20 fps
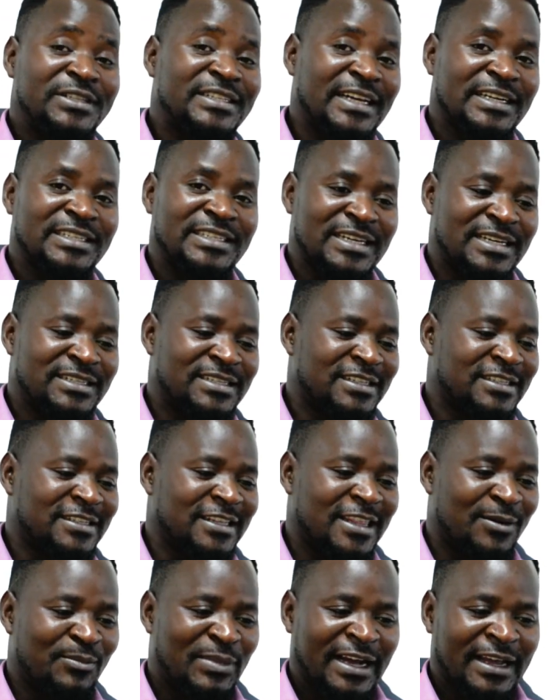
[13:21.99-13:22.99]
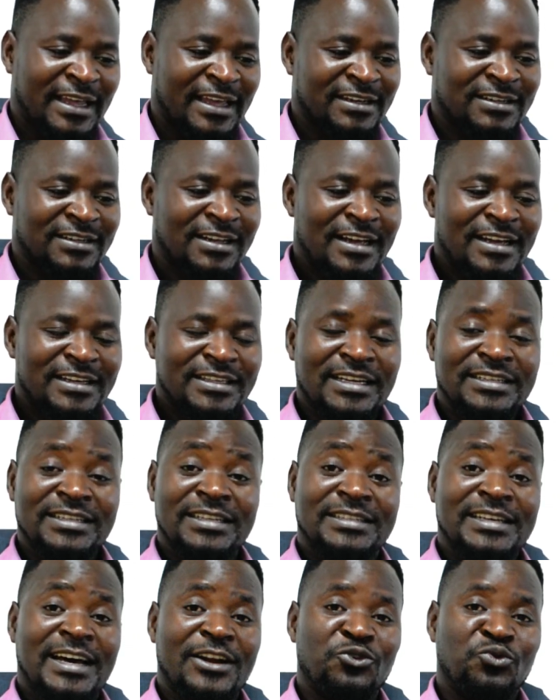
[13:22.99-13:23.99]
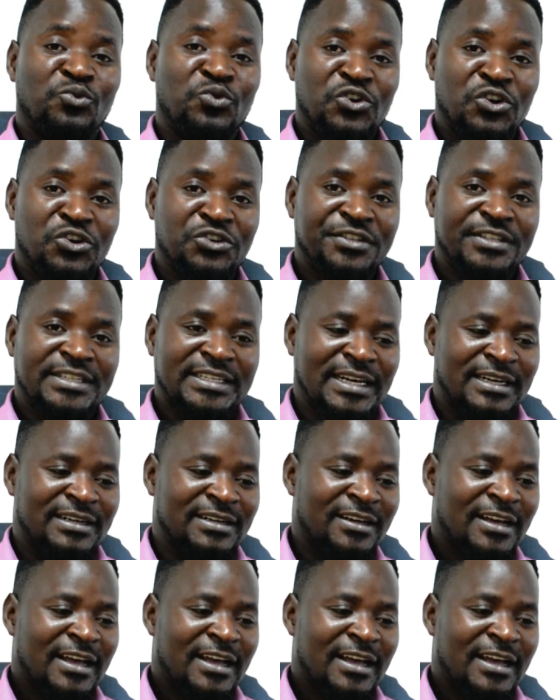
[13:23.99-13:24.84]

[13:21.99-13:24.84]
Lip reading: take chances in the market, chances are you will not trade.